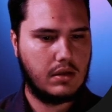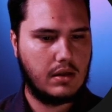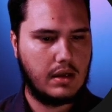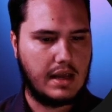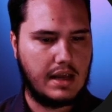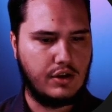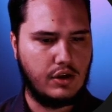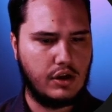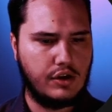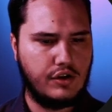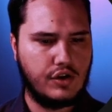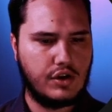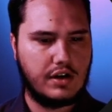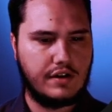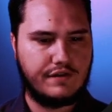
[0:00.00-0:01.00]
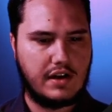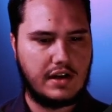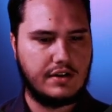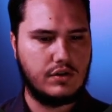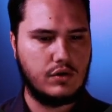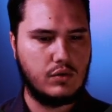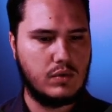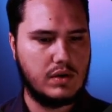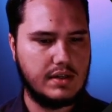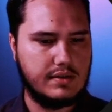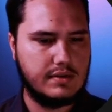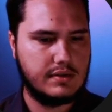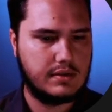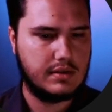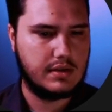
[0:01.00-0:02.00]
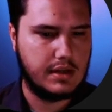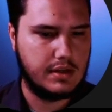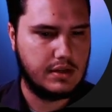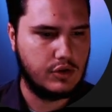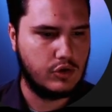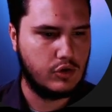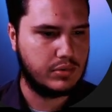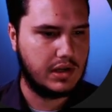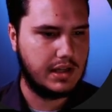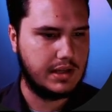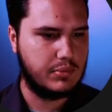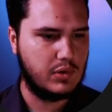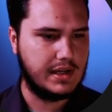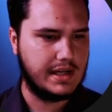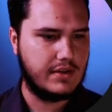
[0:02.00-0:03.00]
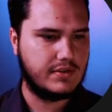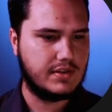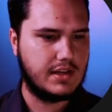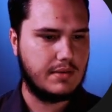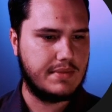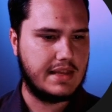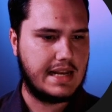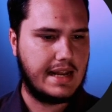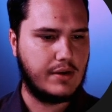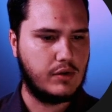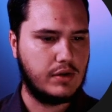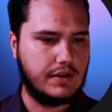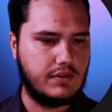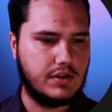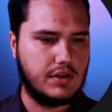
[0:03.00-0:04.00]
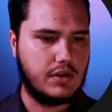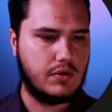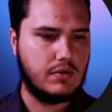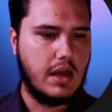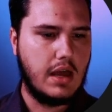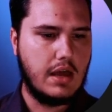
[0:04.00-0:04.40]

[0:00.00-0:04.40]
And you're going to find new ones, and you'll probably point out some that I don't even know.